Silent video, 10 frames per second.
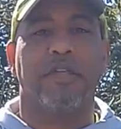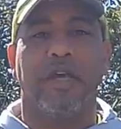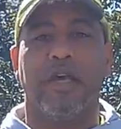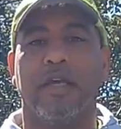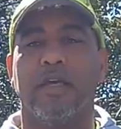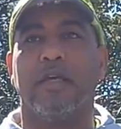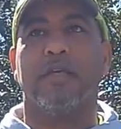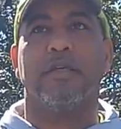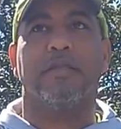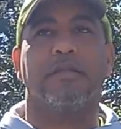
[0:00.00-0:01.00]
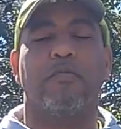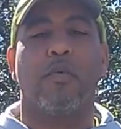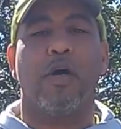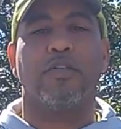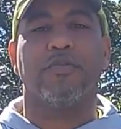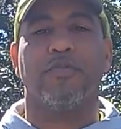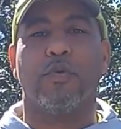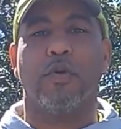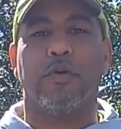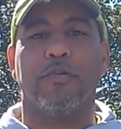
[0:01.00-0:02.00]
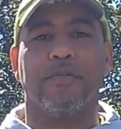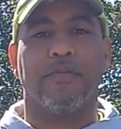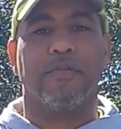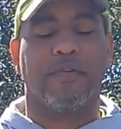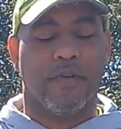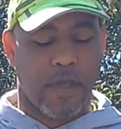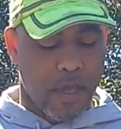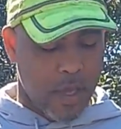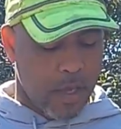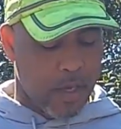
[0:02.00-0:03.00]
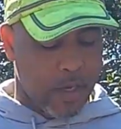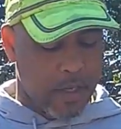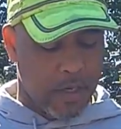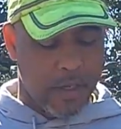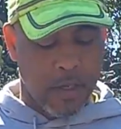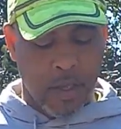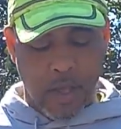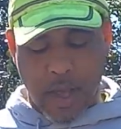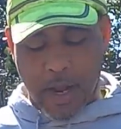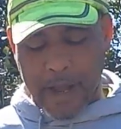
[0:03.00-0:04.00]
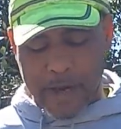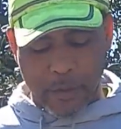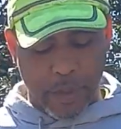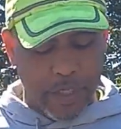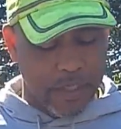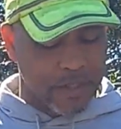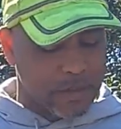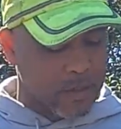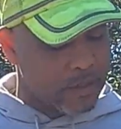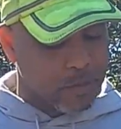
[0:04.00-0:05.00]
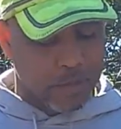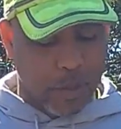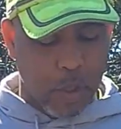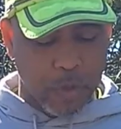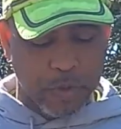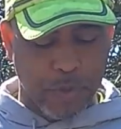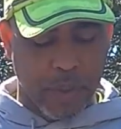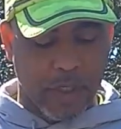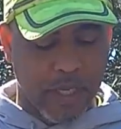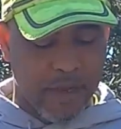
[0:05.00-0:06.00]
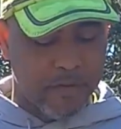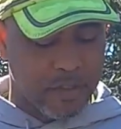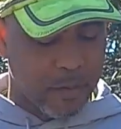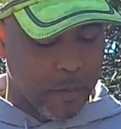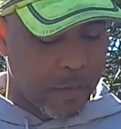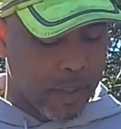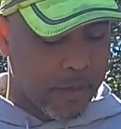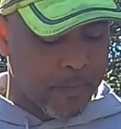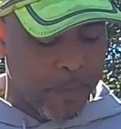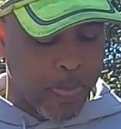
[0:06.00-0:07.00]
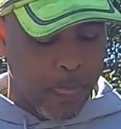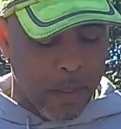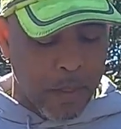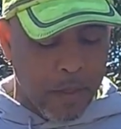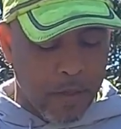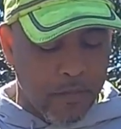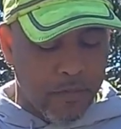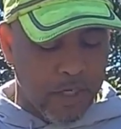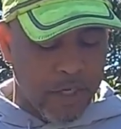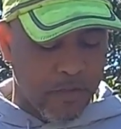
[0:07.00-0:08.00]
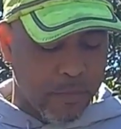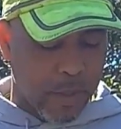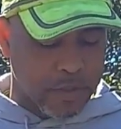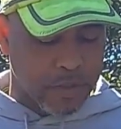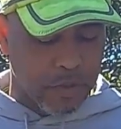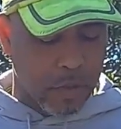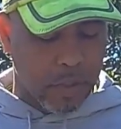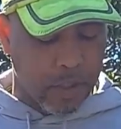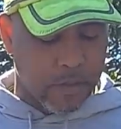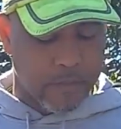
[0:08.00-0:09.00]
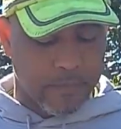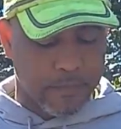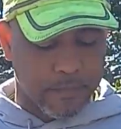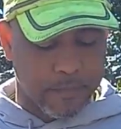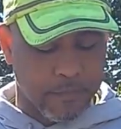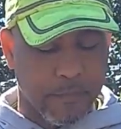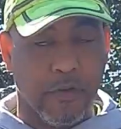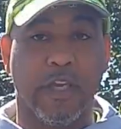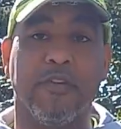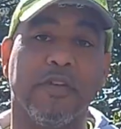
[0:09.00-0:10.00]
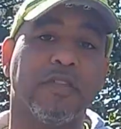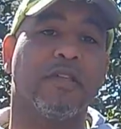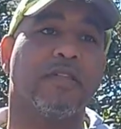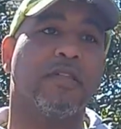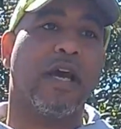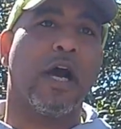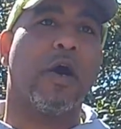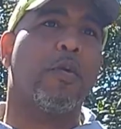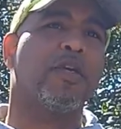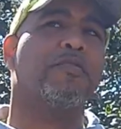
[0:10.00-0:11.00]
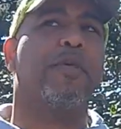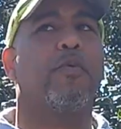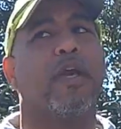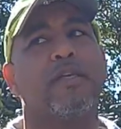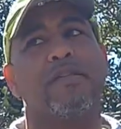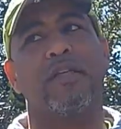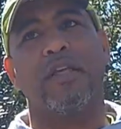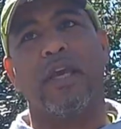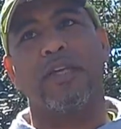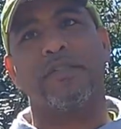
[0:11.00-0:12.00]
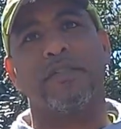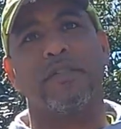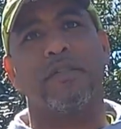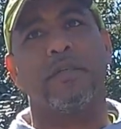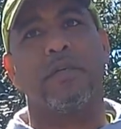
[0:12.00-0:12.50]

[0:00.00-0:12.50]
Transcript: Today is March 4th, and I gotta read this because it was the Holy Spirit that gave it to me, but forgive the person you love. Forgiveness does not always mean reconciliation.